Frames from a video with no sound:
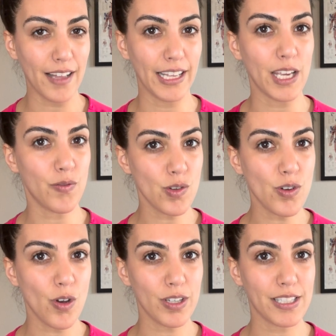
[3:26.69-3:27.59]
Like if you
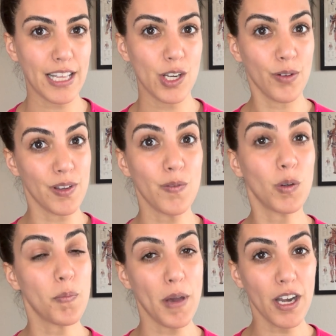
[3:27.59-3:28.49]
notice that your feet feel
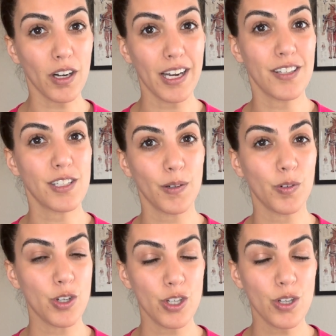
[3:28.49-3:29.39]
better in a stiffer
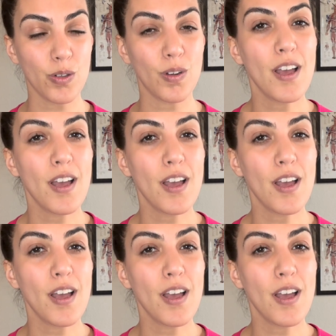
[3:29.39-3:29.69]
shoe